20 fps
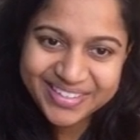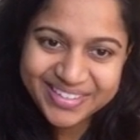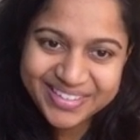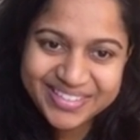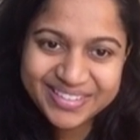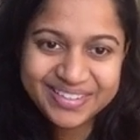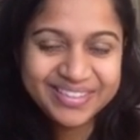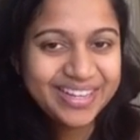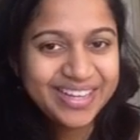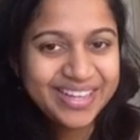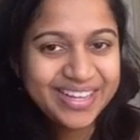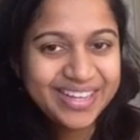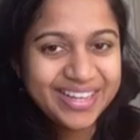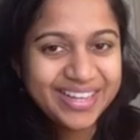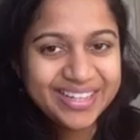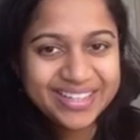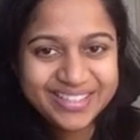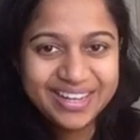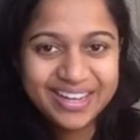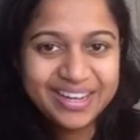So
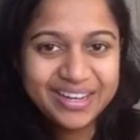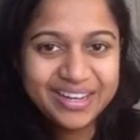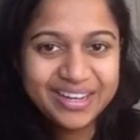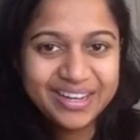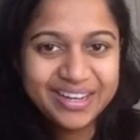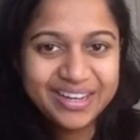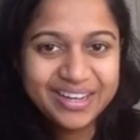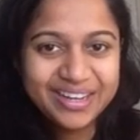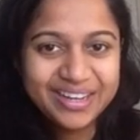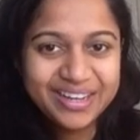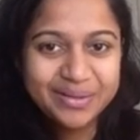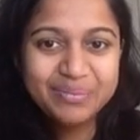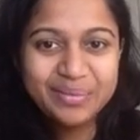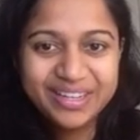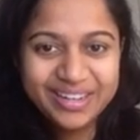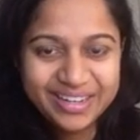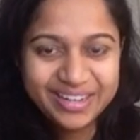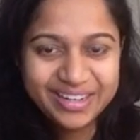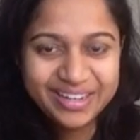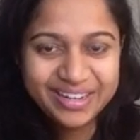that's
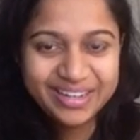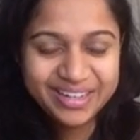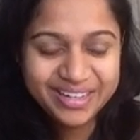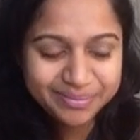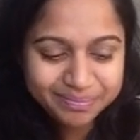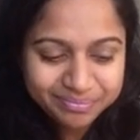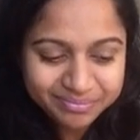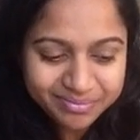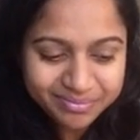completely